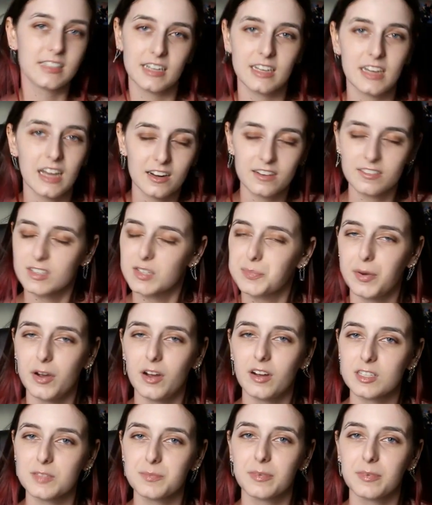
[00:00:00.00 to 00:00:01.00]
take out of its
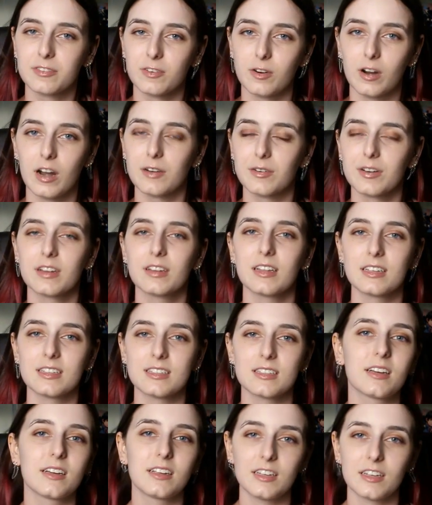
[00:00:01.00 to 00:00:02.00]
box before I
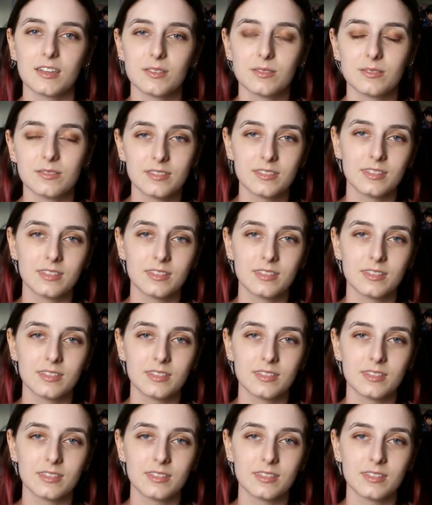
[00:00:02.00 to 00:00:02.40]
realized that, you know,